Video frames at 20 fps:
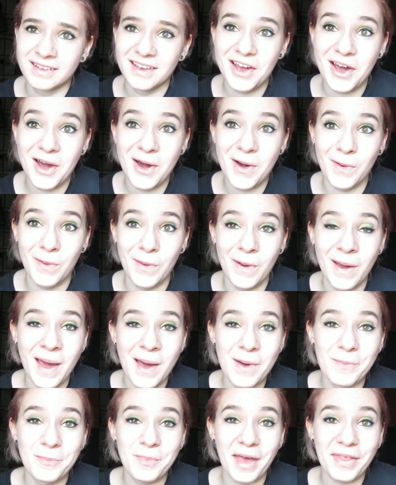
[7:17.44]
Oh,
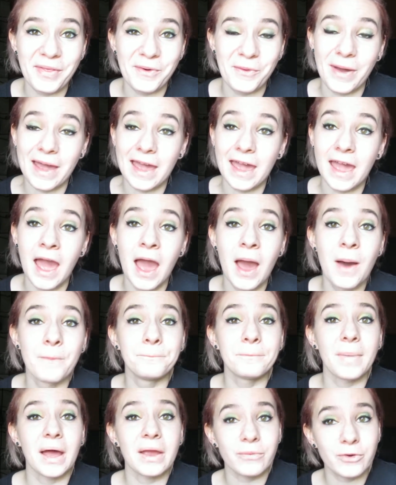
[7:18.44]
by the way,
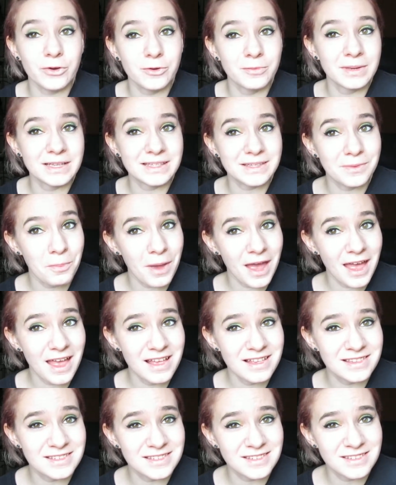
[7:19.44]
my room is a
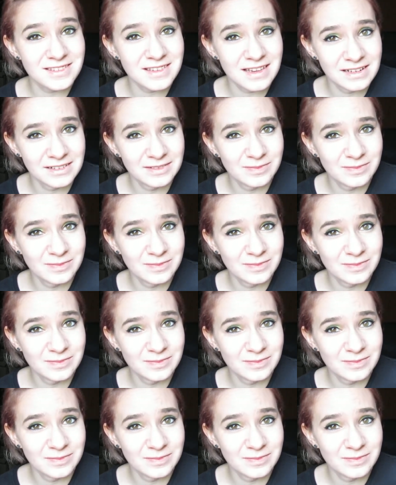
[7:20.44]
mess.